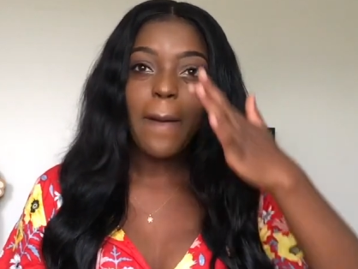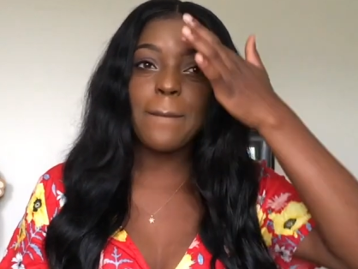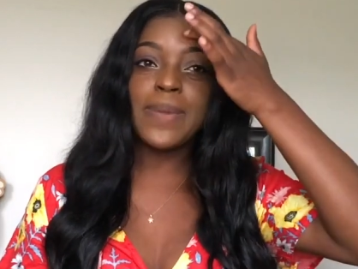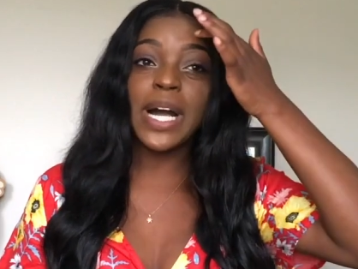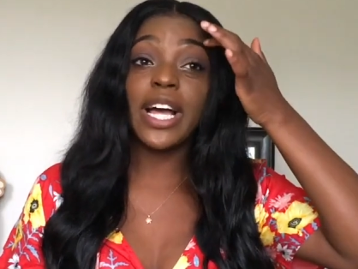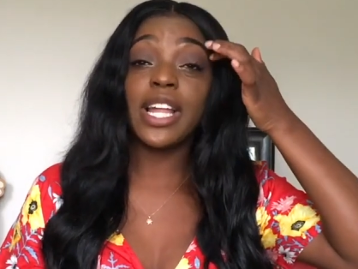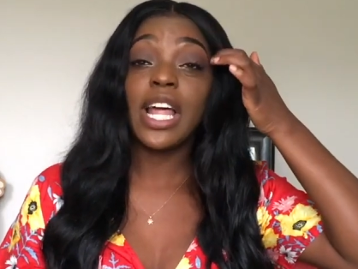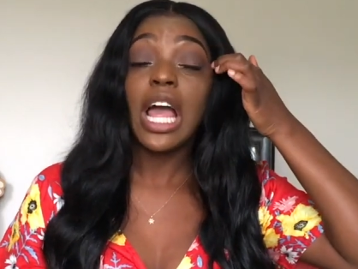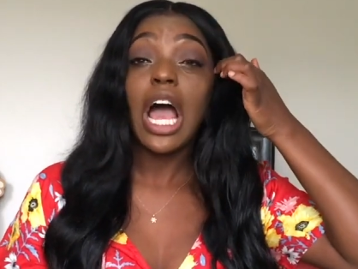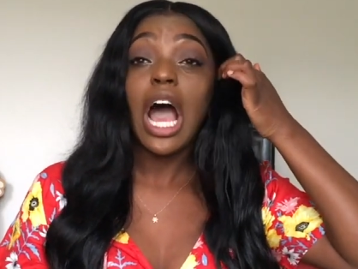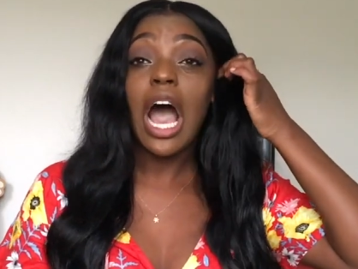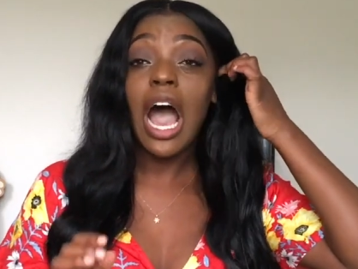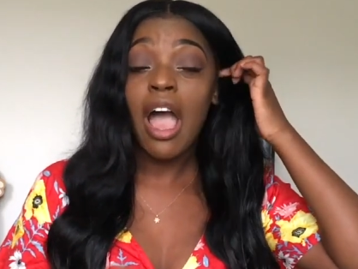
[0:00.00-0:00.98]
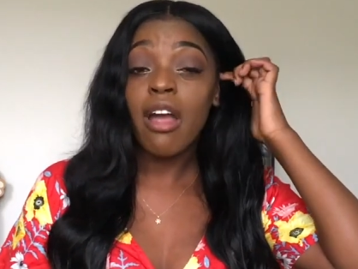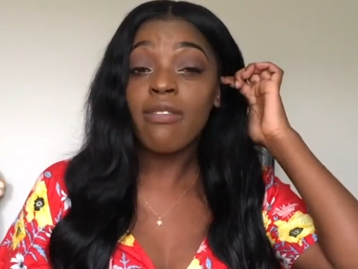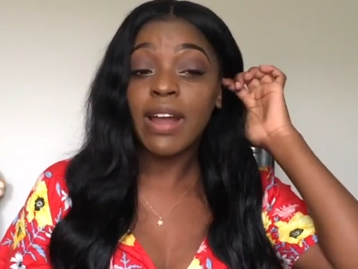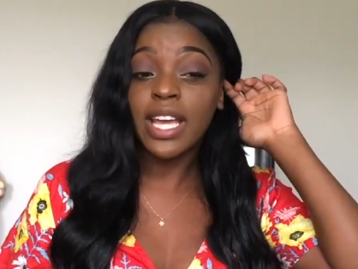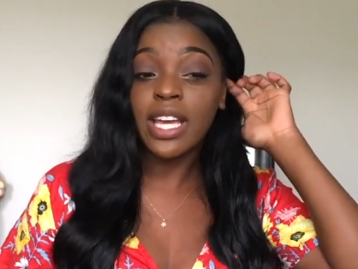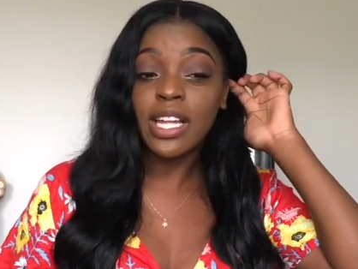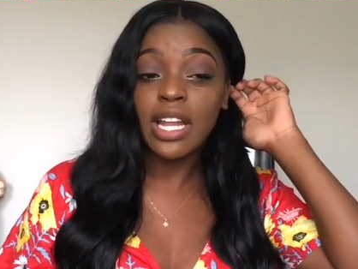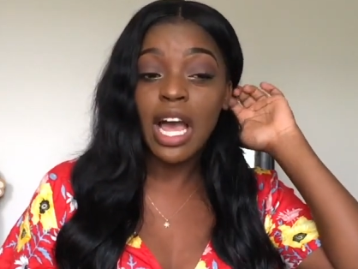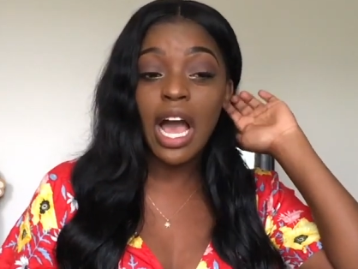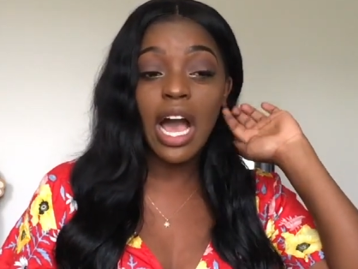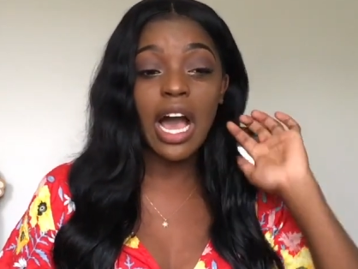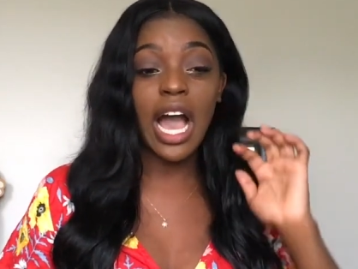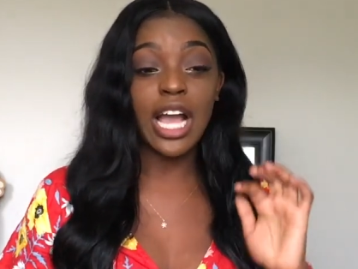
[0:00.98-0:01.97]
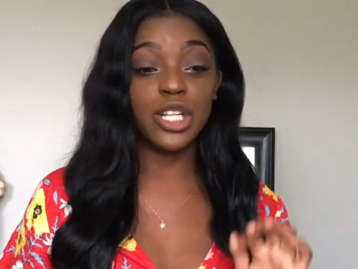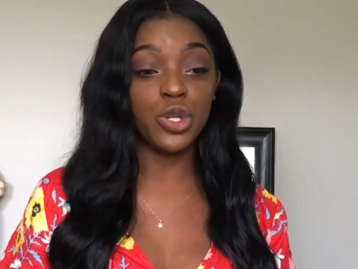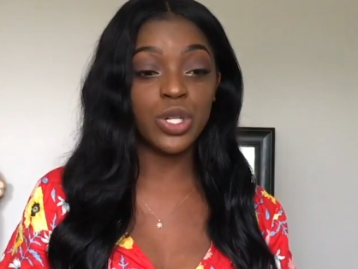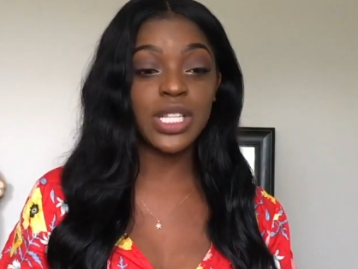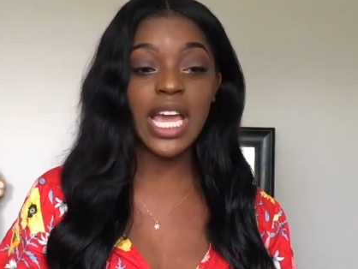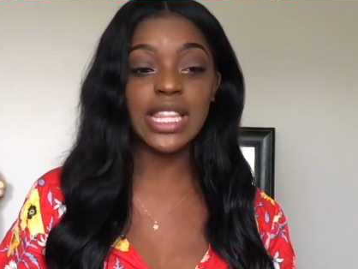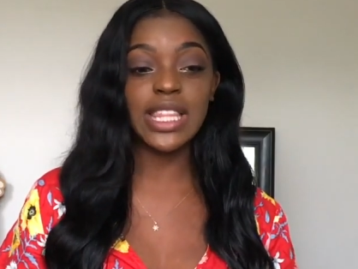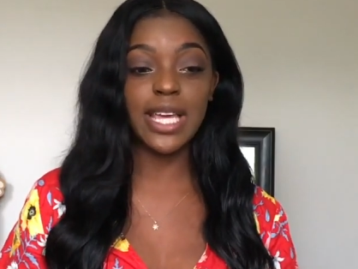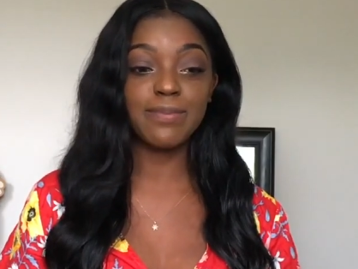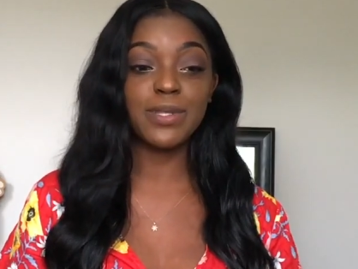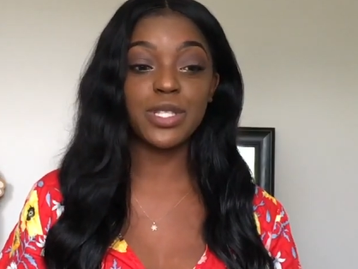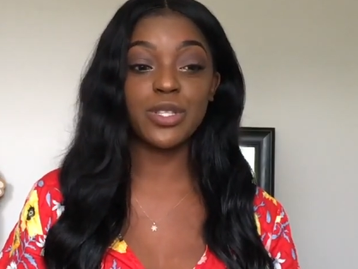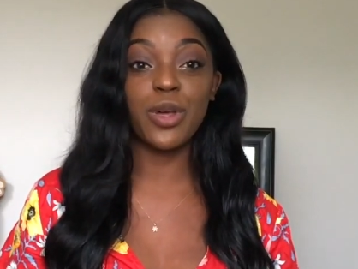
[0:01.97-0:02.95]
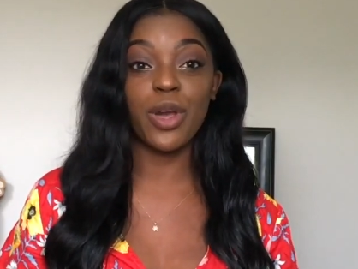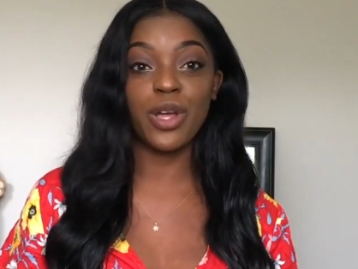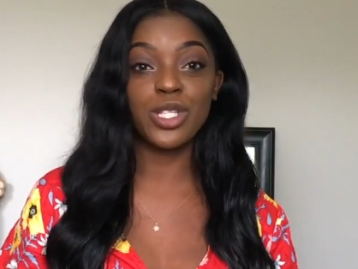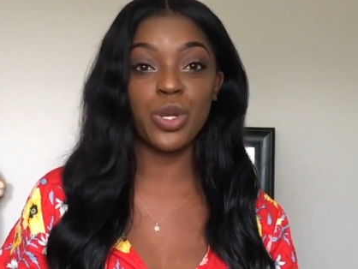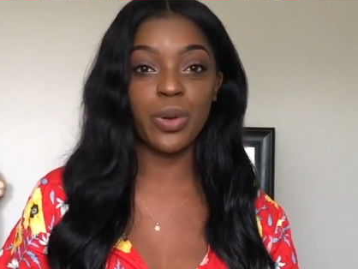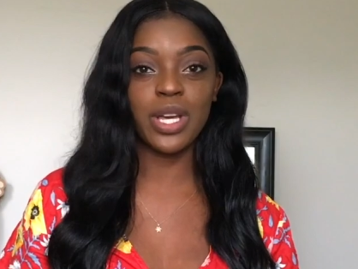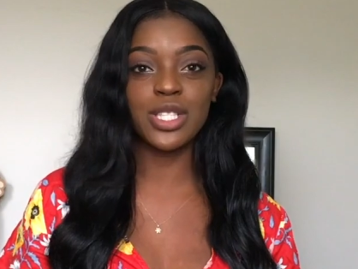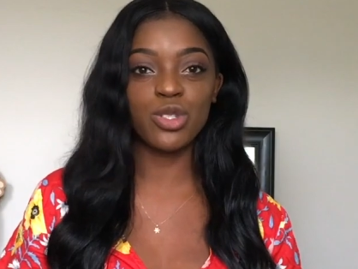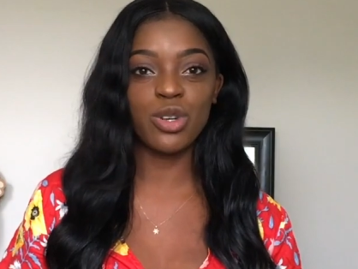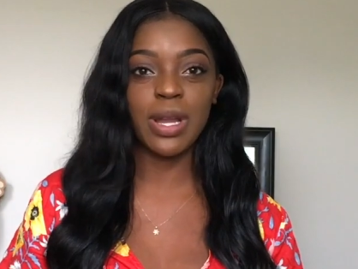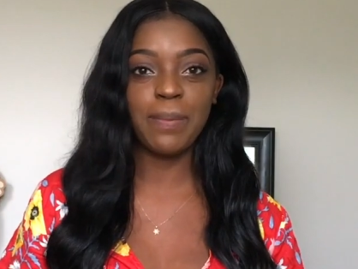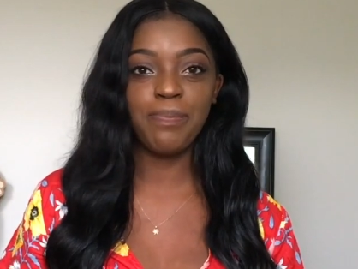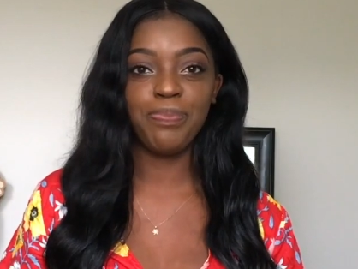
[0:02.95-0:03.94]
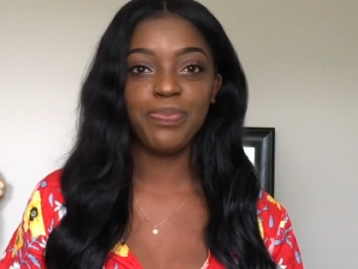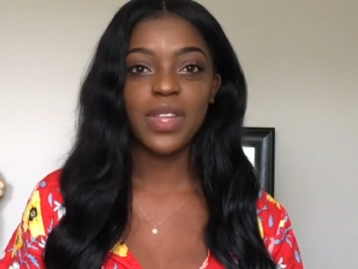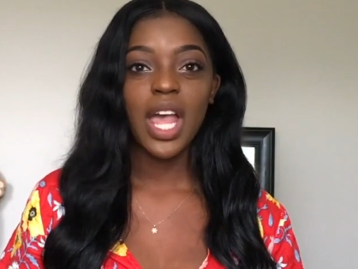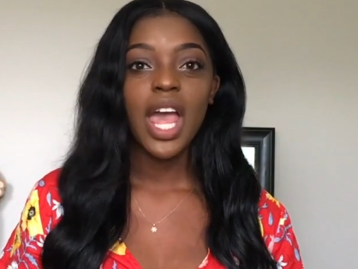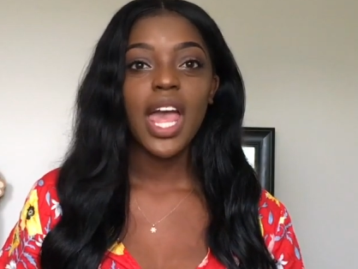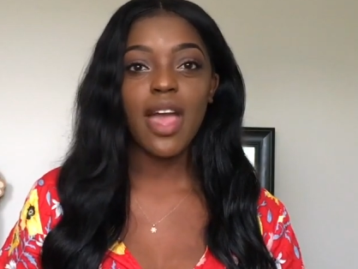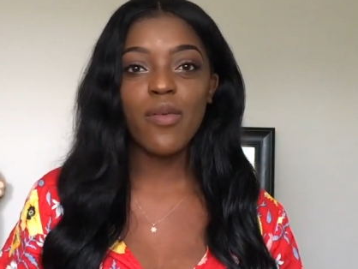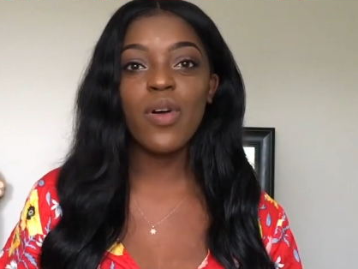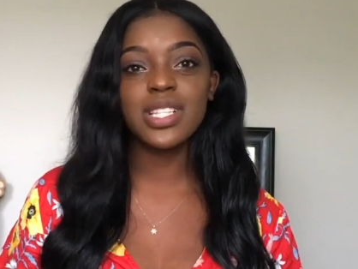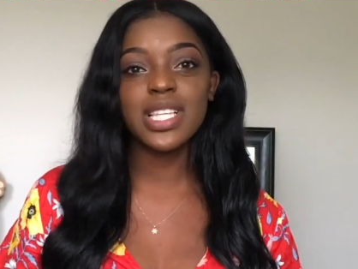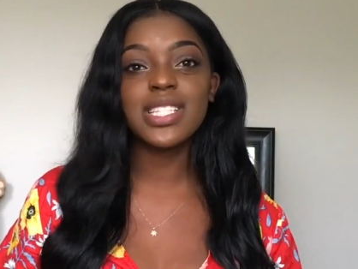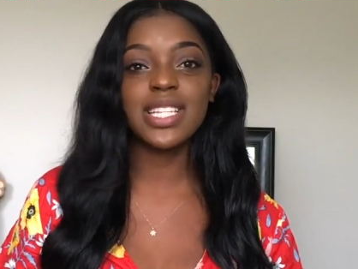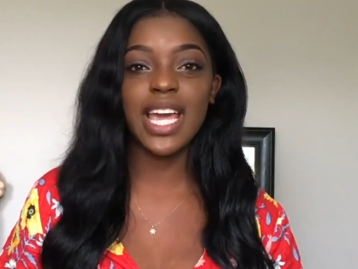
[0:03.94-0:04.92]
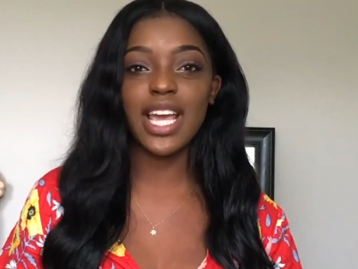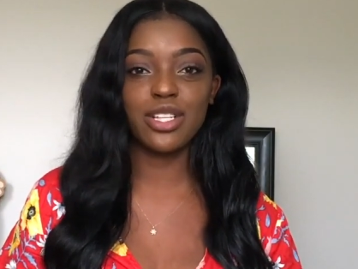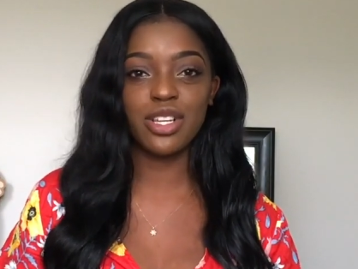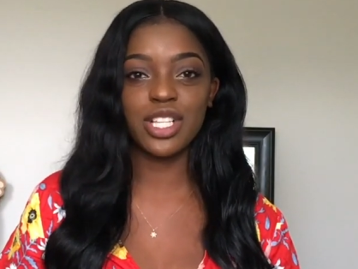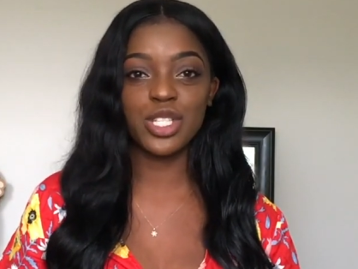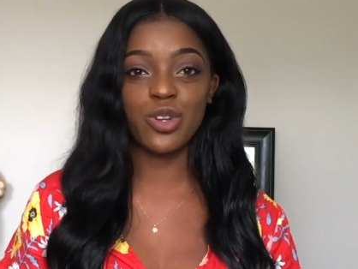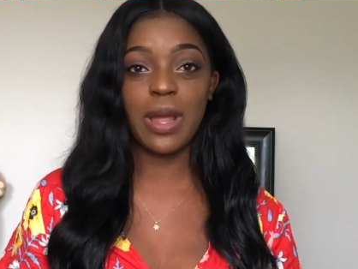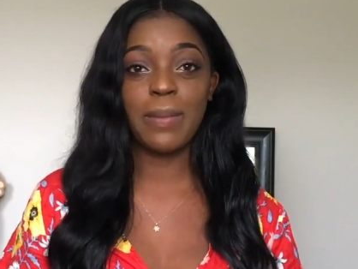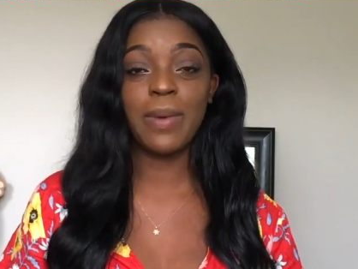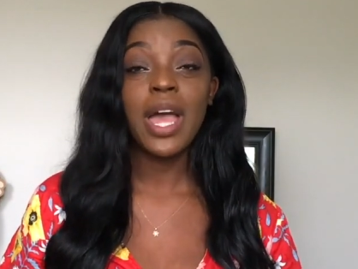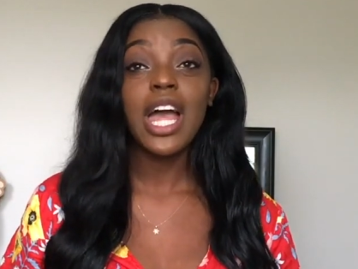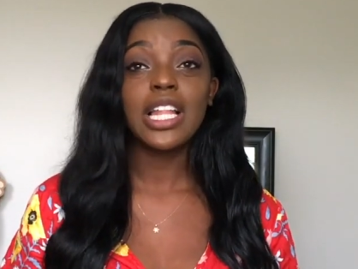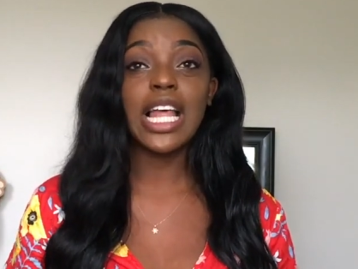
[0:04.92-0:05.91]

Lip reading: but I reckon I do take things to extreme. Everyone says I take it to extreme.